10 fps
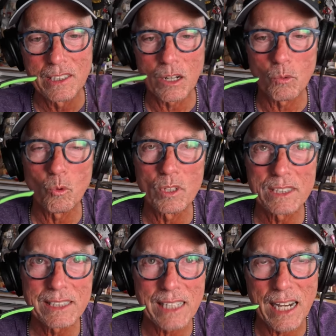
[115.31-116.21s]
on one
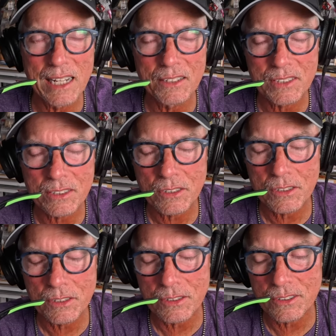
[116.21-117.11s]
side, and I was like,
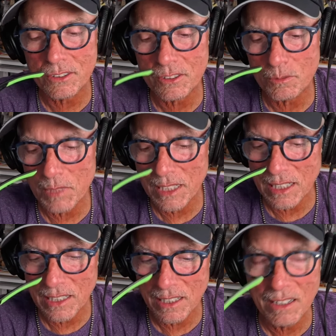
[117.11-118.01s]
oh, man.